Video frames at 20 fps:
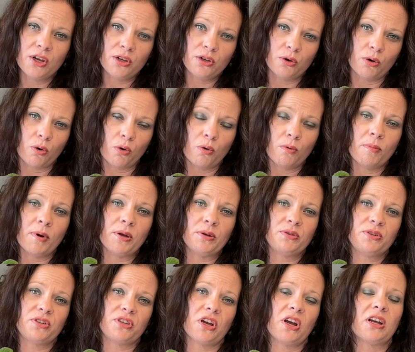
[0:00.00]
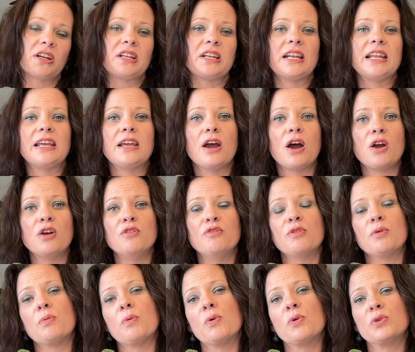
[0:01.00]
you're almost certainly
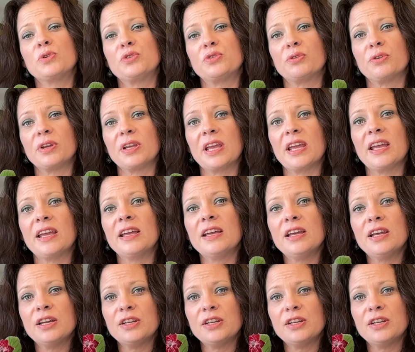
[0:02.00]
overwatering it,